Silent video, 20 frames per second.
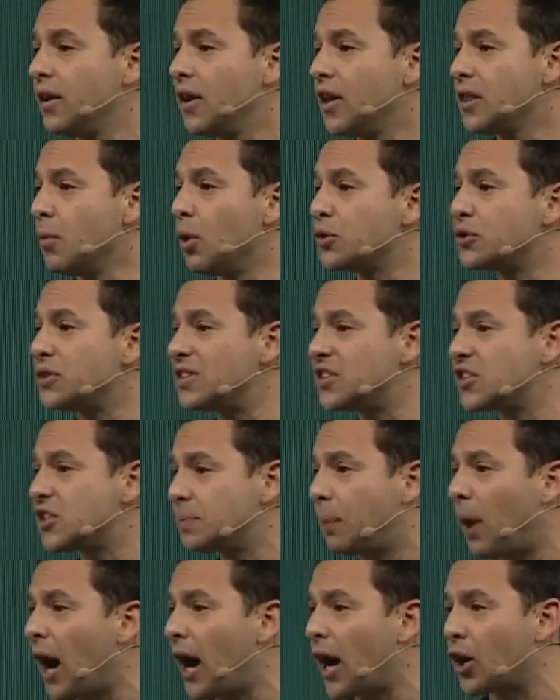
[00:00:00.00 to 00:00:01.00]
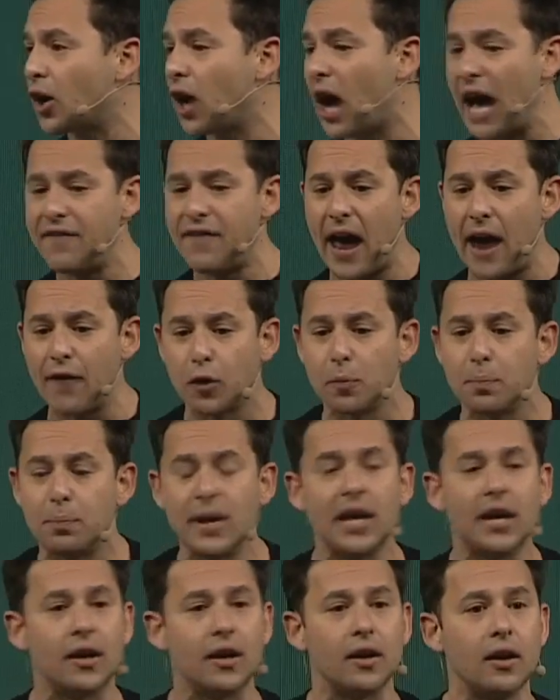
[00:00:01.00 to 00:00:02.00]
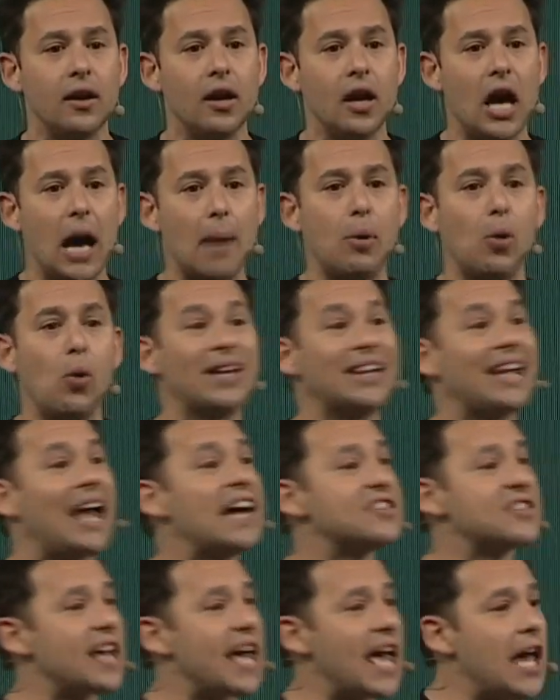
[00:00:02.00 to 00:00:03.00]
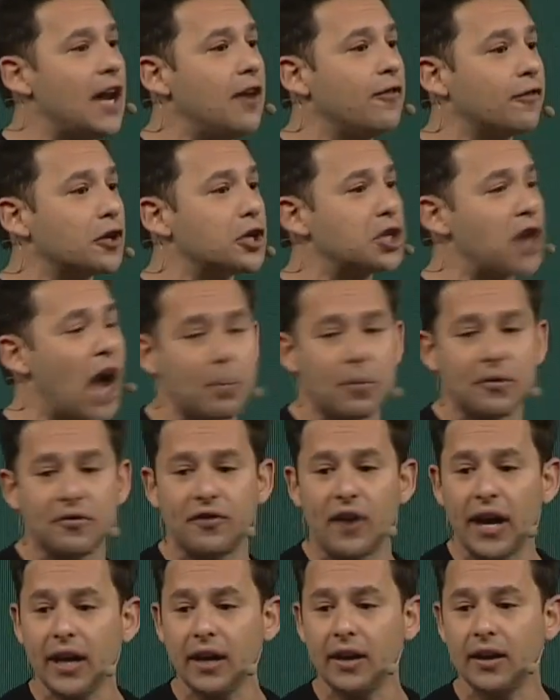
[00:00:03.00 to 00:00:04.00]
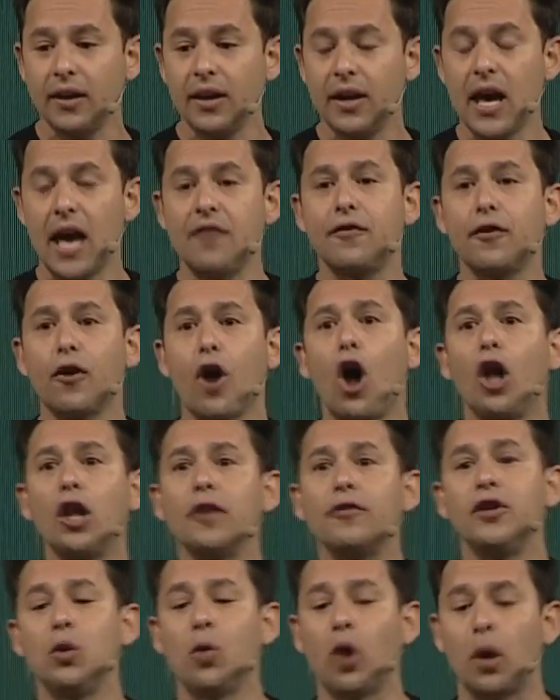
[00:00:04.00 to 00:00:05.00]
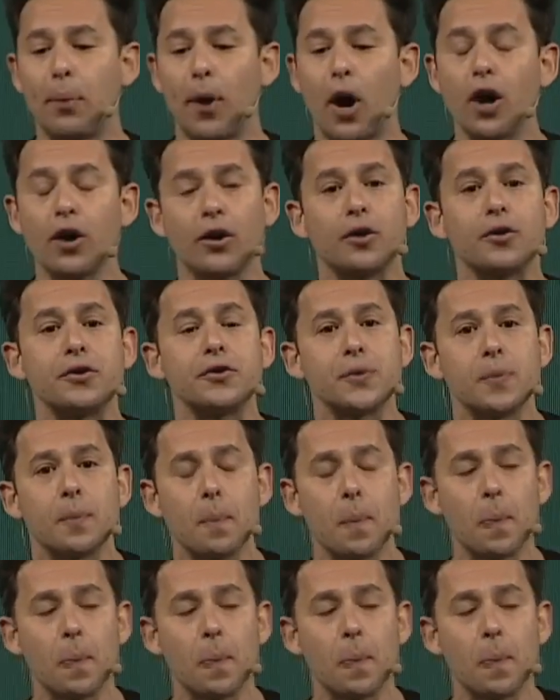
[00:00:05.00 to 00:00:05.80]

the most inspired I've ever been about what lies ahead for Shopify and for all of you, our partners.